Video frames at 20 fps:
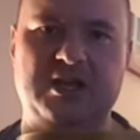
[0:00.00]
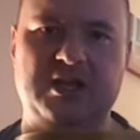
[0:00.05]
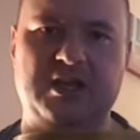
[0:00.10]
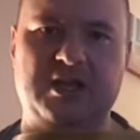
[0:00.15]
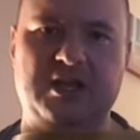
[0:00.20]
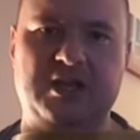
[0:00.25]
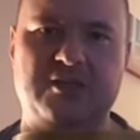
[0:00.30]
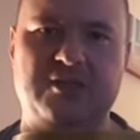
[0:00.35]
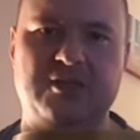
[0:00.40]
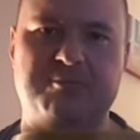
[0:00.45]

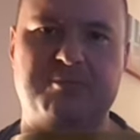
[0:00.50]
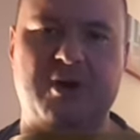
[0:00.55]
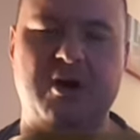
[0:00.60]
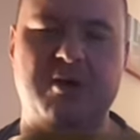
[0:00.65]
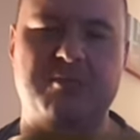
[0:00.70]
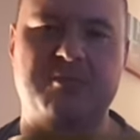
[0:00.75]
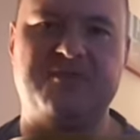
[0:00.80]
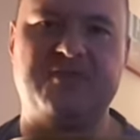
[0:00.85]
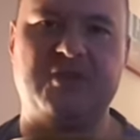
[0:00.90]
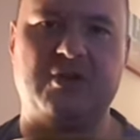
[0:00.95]
in the
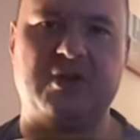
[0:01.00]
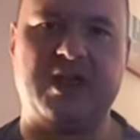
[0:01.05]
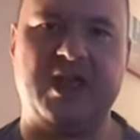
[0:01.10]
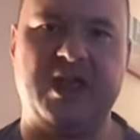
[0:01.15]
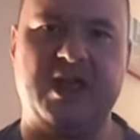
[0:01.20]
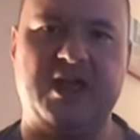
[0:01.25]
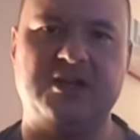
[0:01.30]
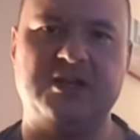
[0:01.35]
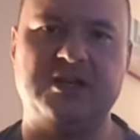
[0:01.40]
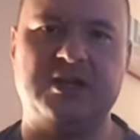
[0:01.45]
palm of your
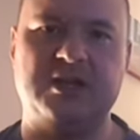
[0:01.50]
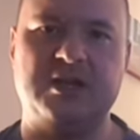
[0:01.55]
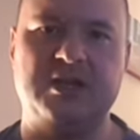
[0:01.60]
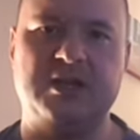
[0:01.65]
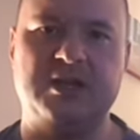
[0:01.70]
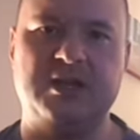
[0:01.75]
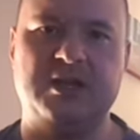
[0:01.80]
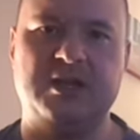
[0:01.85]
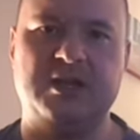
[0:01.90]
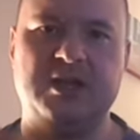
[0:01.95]
hand.
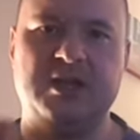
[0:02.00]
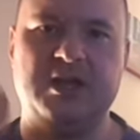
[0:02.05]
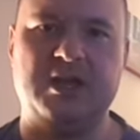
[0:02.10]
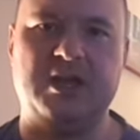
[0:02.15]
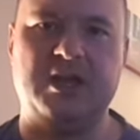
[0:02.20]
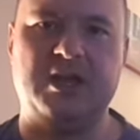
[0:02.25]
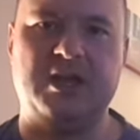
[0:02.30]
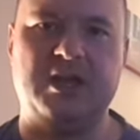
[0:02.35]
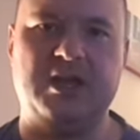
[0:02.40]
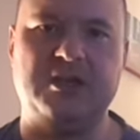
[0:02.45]

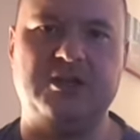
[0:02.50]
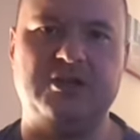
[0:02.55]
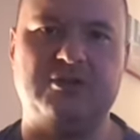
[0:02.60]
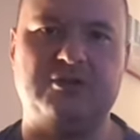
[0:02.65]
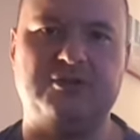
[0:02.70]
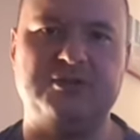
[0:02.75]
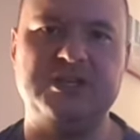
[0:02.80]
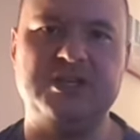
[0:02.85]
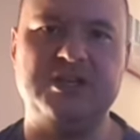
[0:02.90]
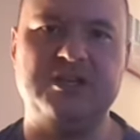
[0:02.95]
And
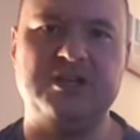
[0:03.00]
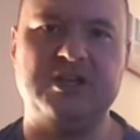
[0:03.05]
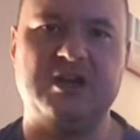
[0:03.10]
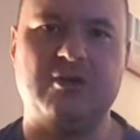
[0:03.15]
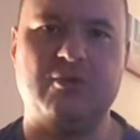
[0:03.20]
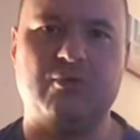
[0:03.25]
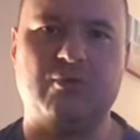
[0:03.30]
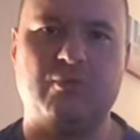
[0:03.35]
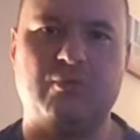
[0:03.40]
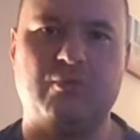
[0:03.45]
you'll need
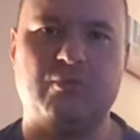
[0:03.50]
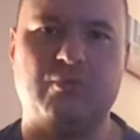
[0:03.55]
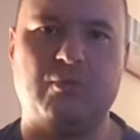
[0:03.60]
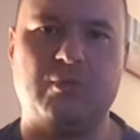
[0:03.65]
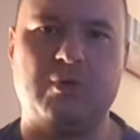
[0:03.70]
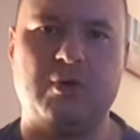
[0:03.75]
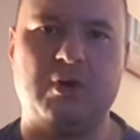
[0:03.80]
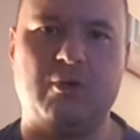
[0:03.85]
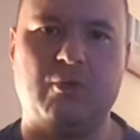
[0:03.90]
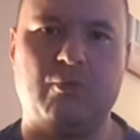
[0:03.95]

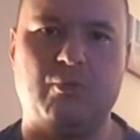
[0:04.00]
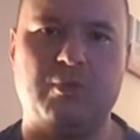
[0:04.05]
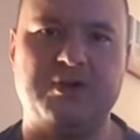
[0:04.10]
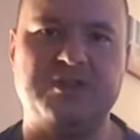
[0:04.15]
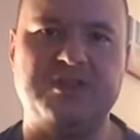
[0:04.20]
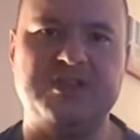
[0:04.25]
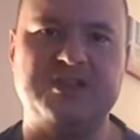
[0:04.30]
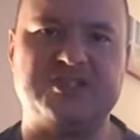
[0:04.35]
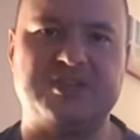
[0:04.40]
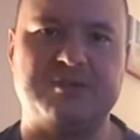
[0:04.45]
one
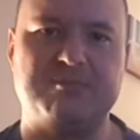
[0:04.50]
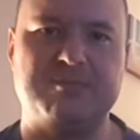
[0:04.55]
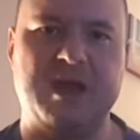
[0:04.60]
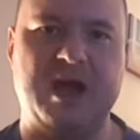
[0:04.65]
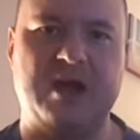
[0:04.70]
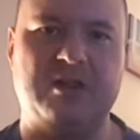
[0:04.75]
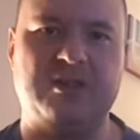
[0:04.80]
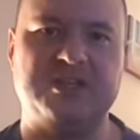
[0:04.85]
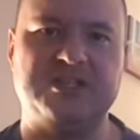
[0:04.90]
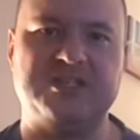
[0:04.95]
of these
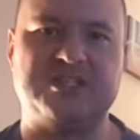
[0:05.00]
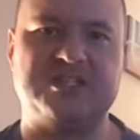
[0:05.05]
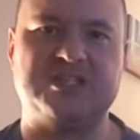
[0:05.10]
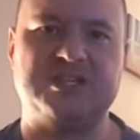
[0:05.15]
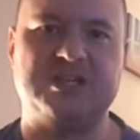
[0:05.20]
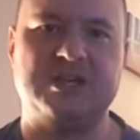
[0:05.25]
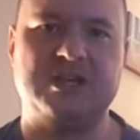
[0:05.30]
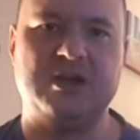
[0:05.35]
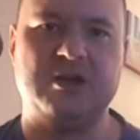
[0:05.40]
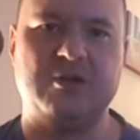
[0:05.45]
mallets
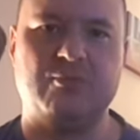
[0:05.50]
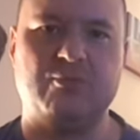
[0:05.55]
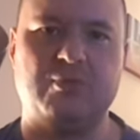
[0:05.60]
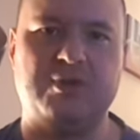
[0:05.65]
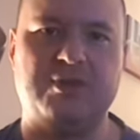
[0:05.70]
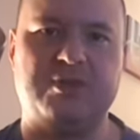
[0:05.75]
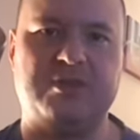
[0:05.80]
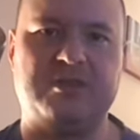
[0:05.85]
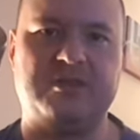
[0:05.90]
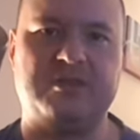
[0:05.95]

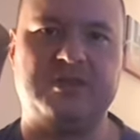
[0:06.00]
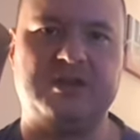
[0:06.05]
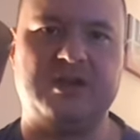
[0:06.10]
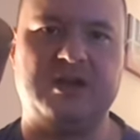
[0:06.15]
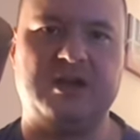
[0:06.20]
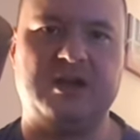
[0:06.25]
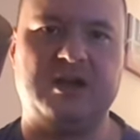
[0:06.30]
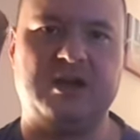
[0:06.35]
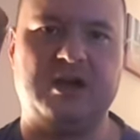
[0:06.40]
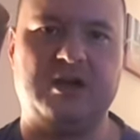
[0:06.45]
with
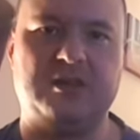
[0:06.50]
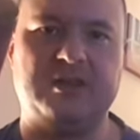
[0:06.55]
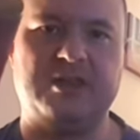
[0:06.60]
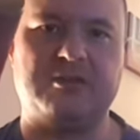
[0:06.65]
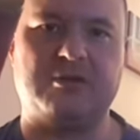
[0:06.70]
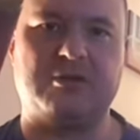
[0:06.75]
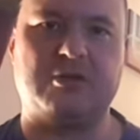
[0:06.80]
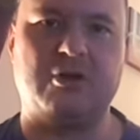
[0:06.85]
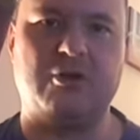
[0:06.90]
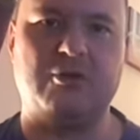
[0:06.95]
a
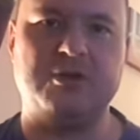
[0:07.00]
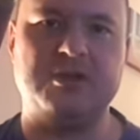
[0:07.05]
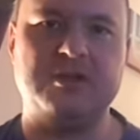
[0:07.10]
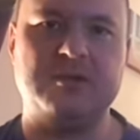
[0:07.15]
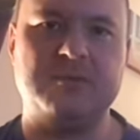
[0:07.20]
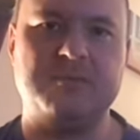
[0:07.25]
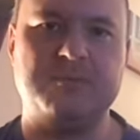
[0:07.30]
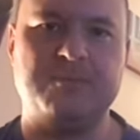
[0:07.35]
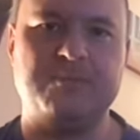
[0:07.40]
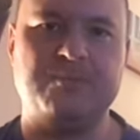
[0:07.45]
leather
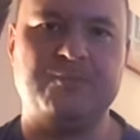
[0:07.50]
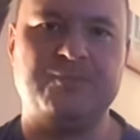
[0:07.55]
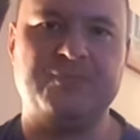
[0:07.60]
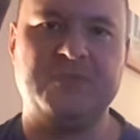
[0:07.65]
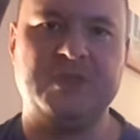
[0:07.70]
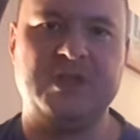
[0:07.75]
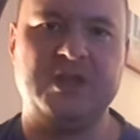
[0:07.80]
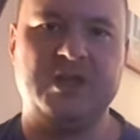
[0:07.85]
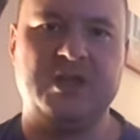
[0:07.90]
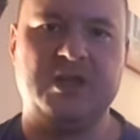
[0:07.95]
coating.
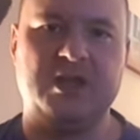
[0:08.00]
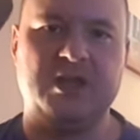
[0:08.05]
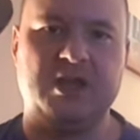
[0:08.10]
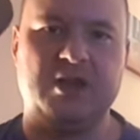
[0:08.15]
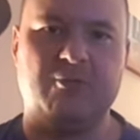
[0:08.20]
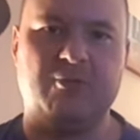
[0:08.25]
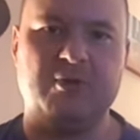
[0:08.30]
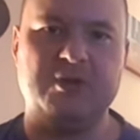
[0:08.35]
And